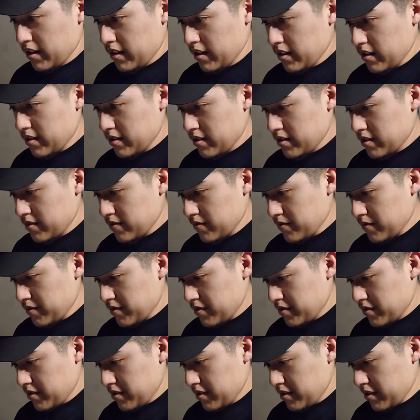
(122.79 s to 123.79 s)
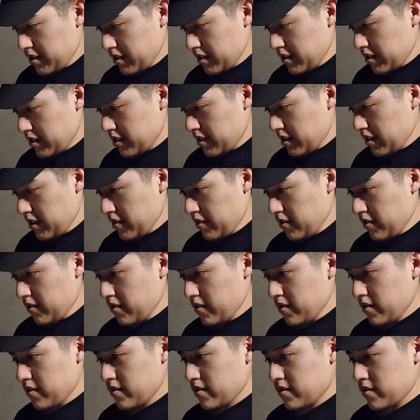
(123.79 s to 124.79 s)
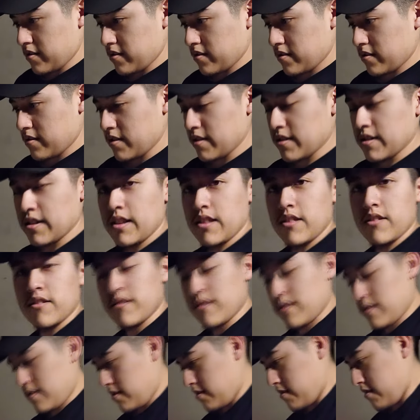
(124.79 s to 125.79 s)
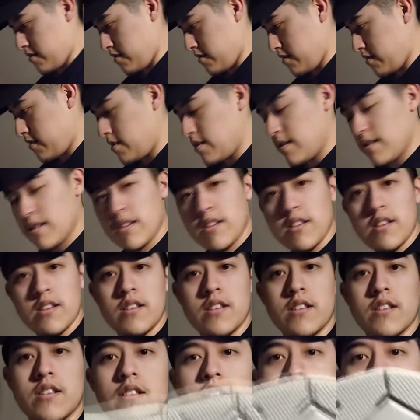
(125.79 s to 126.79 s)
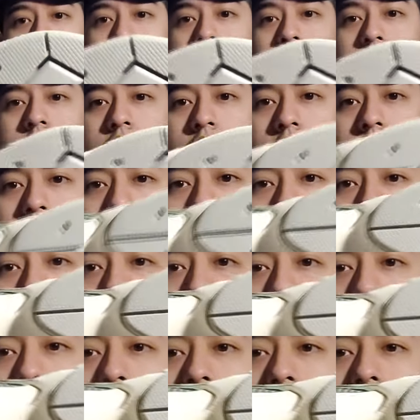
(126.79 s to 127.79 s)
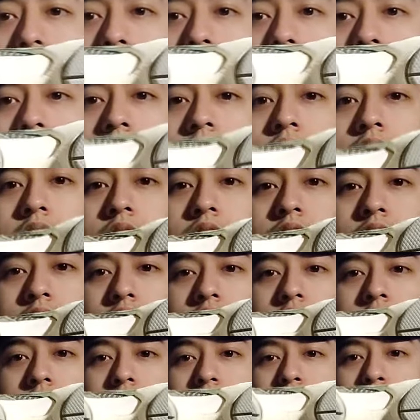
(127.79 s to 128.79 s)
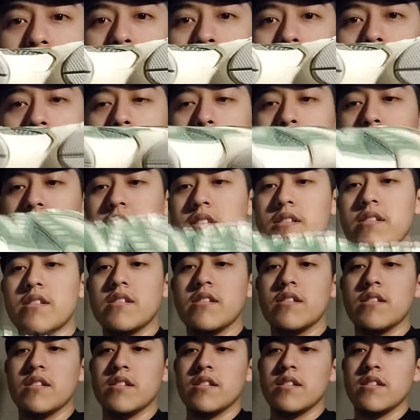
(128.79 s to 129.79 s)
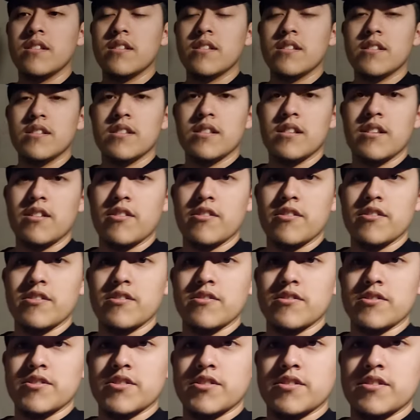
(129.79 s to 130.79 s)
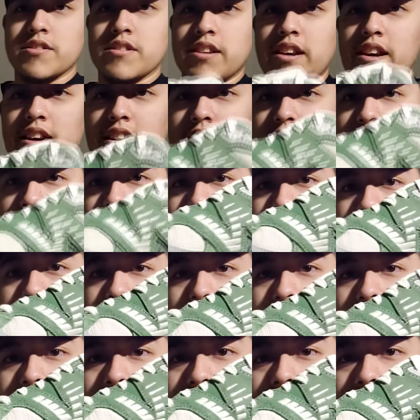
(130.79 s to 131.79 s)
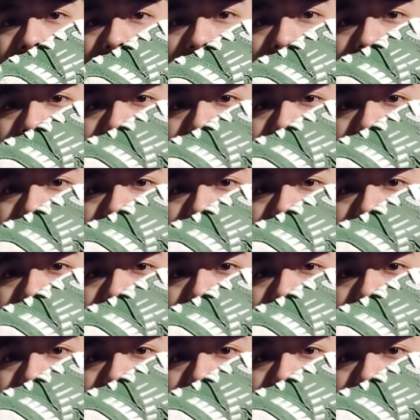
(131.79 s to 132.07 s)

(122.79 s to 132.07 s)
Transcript: At least I don't think they are. Does that look? Does that look worn to you? No, maybe. It already looks kind of creased. yeah,